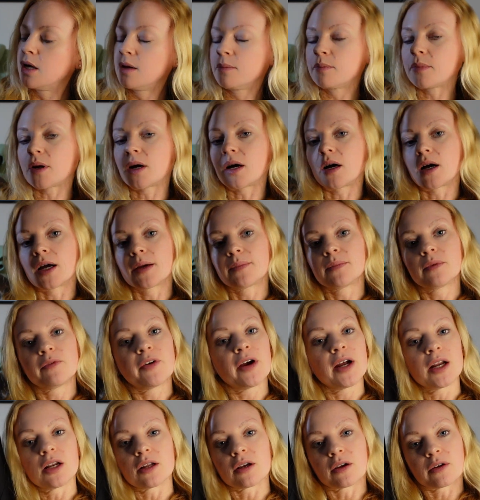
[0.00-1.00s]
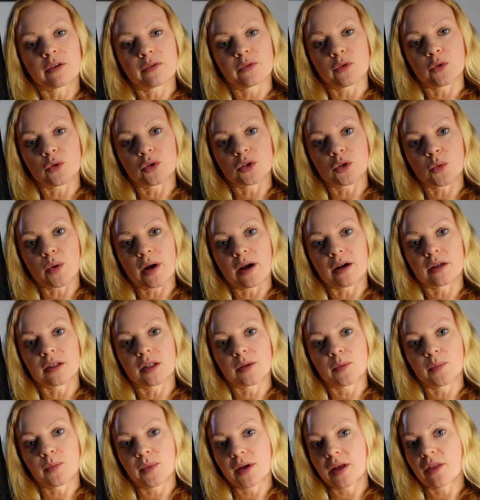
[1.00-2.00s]
But I'm very looking forward to wearing
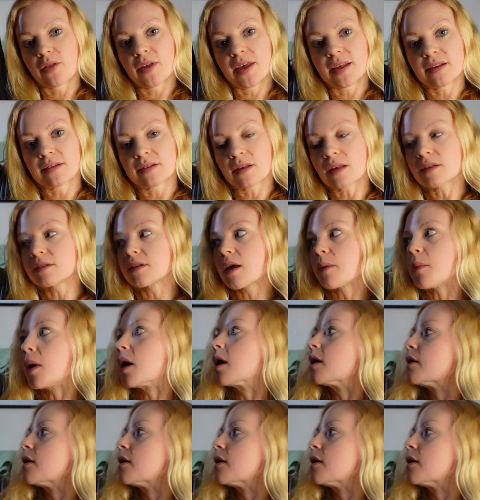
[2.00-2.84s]
them this summer.